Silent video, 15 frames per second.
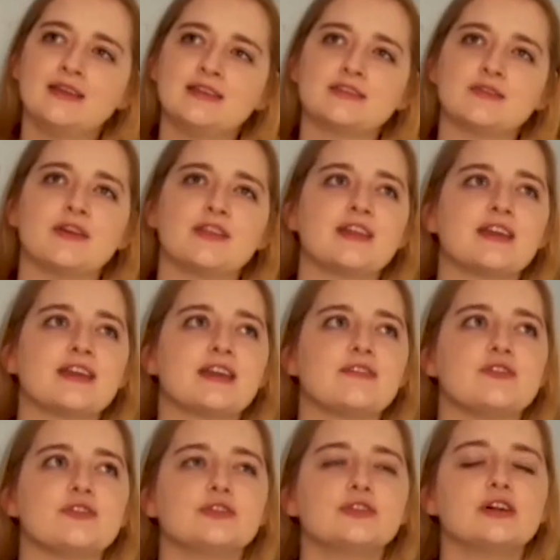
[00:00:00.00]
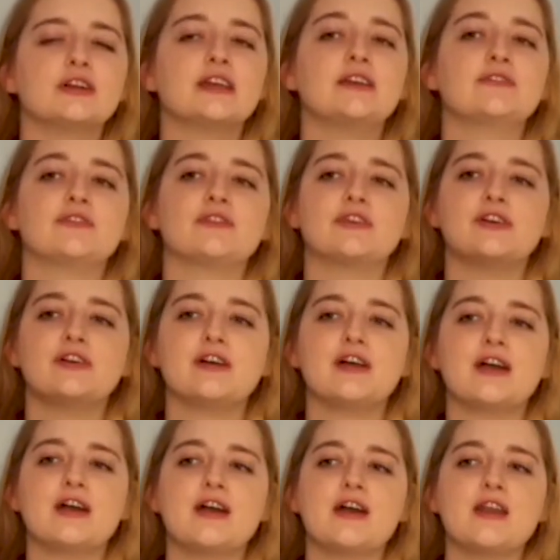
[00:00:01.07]
so I think if you're looking for
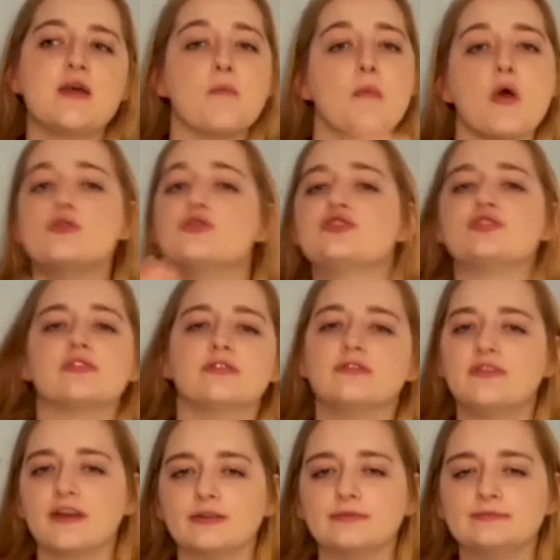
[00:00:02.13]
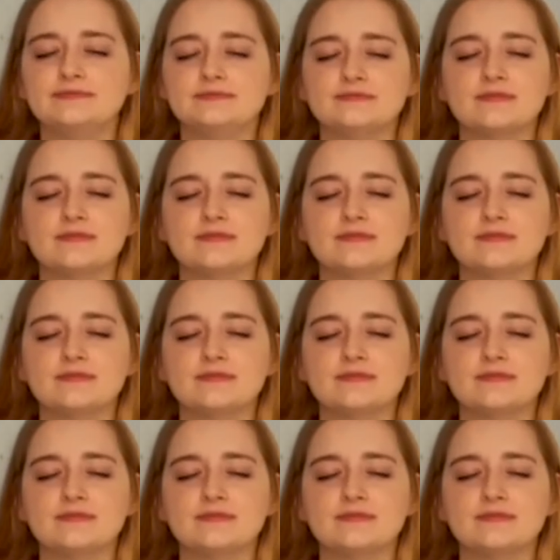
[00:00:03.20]
an emotional film